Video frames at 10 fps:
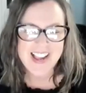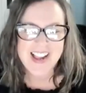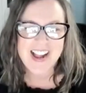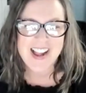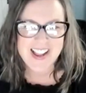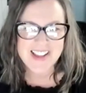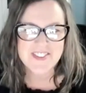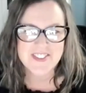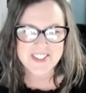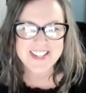I, I
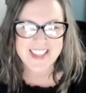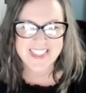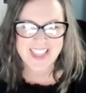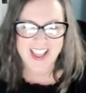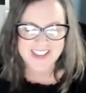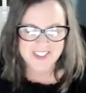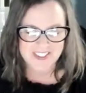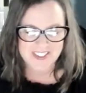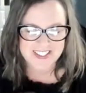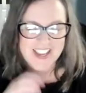understand that
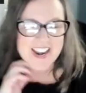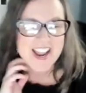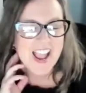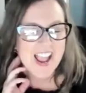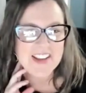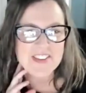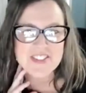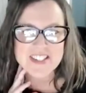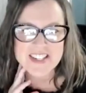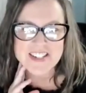totally. I used
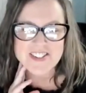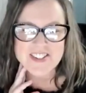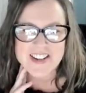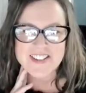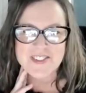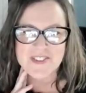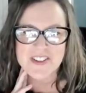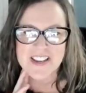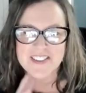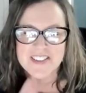to teach high school
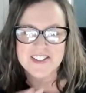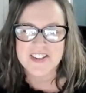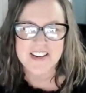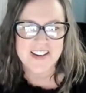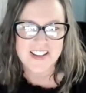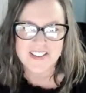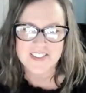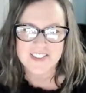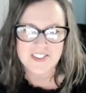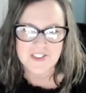English, and
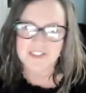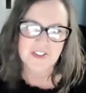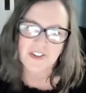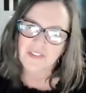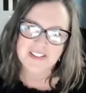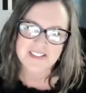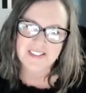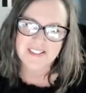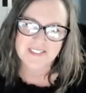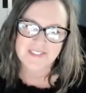English literature
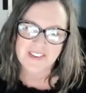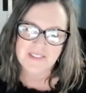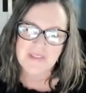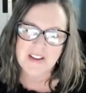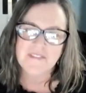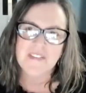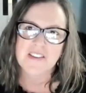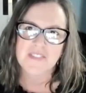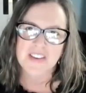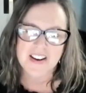was my
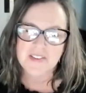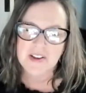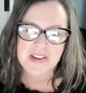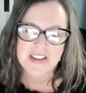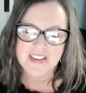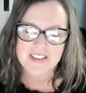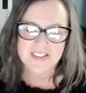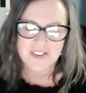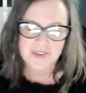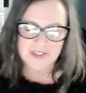favorite. I know my
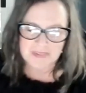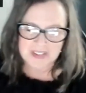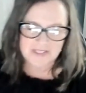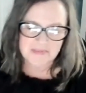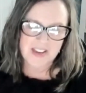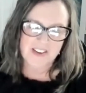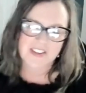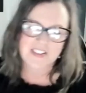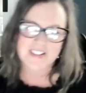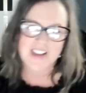kids always would give me a
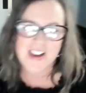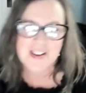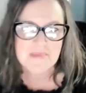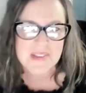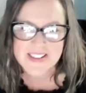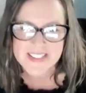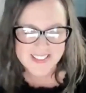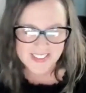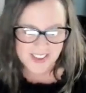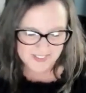hard time, but
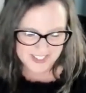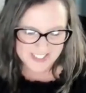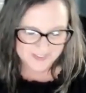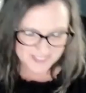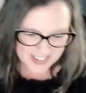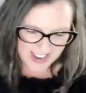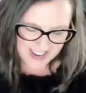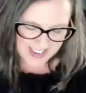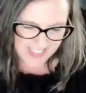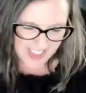loved it.
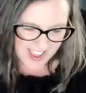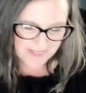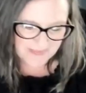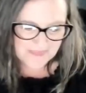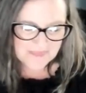I get that.